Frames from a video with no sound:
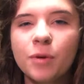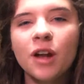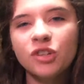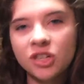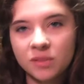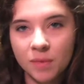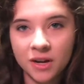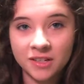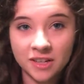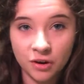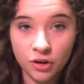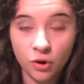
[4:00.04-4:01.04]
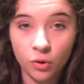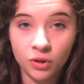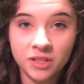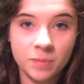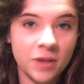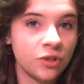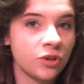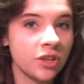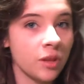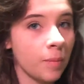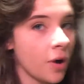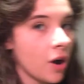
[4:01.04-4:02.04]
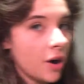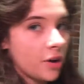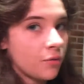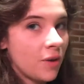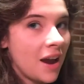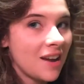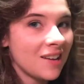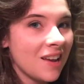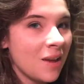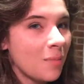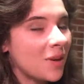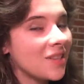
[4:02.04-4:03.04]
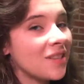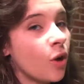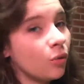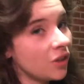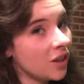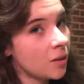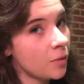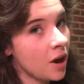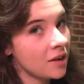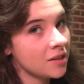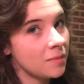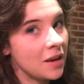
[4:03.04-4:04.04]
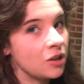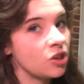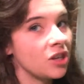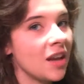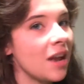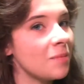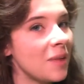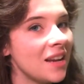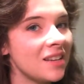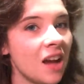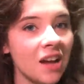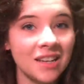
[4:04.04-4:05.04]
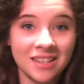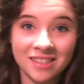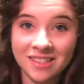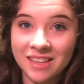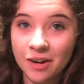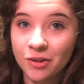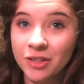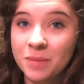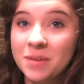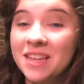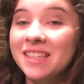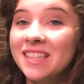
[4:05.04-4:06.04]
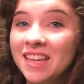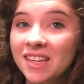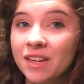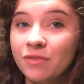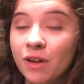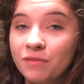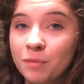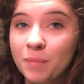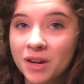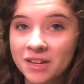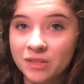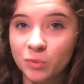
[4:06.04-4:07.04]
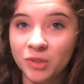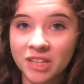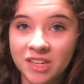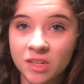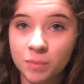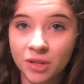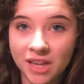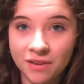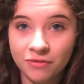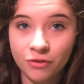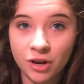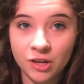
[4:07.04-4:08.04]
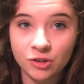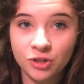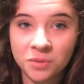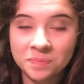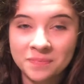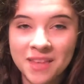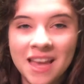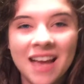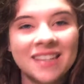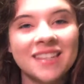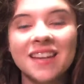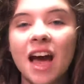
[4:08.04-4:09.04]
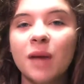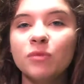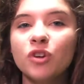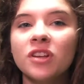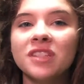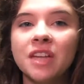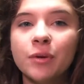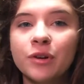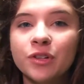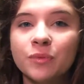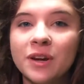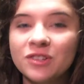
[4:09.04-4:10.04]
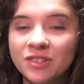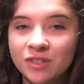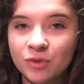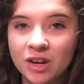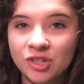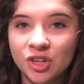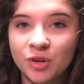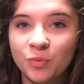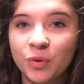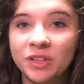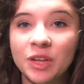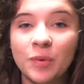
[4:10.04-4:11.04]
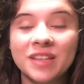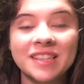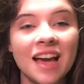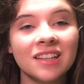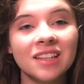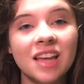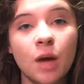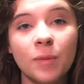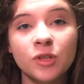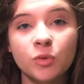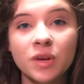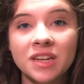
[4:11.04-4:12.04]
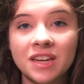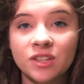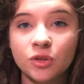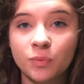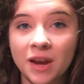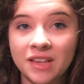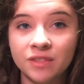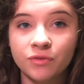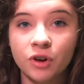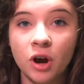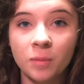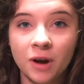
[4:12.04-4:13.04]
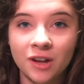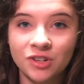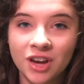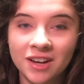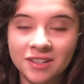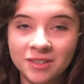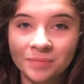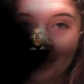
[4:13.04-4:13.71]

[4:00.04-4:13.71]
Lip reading: project's monetary goal is pictured in the bar at right, but is only an approximation and may not necessarily be indicative of the monies we'll need to play Fringe. As the time draws nearer to registration, we'll know exactly how much we need to raise for our project.